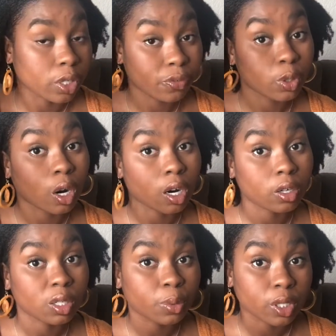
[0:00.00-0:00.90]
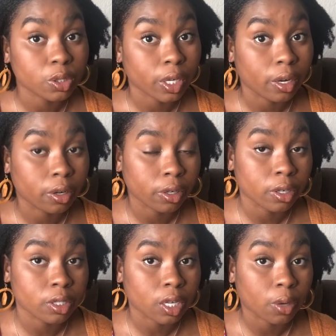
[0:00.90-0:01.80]
If you are gonna blow dry your
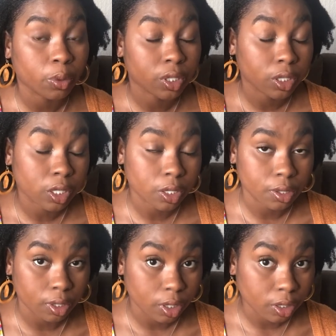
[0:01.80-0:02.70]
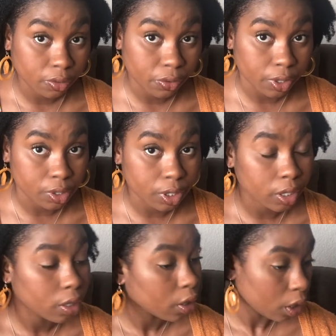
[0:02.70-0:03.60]
curls, I would suggest using the
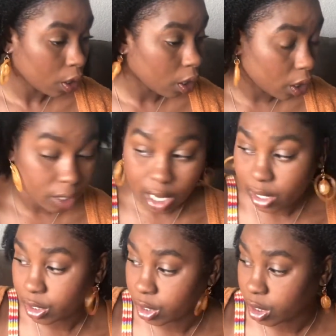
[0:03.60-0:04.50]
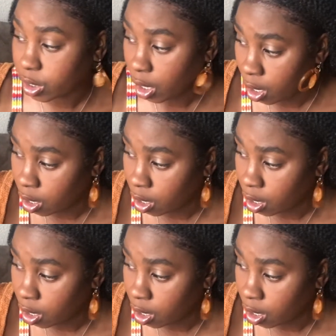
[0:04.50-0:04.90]
diffuser and not just